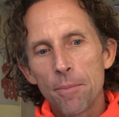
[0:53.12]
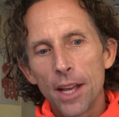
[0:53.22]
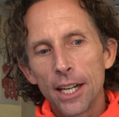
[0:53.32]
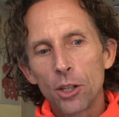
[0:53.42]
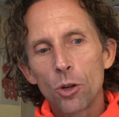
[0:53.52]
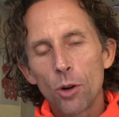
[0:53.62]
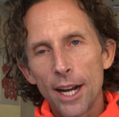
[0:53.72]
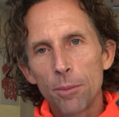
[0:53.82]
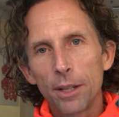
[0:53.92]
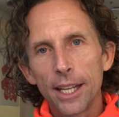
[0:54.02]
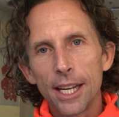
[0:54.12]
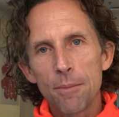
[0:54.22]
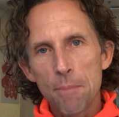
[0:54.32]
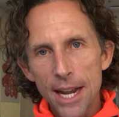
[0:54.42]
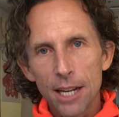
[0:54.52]
incredibly
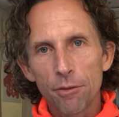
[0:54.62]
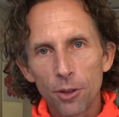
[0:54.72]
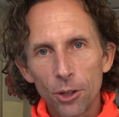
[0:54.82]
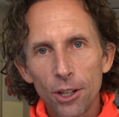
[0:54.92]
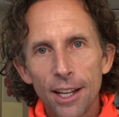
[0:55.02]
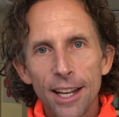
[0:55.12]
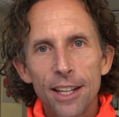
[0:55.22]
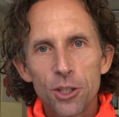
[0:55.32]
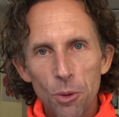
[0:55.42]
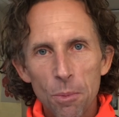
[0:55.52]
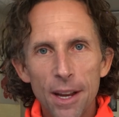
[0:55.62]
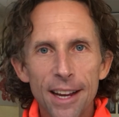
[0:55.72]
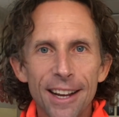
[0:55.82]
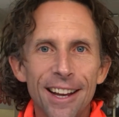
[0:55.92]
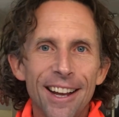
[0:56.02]
meaningful to me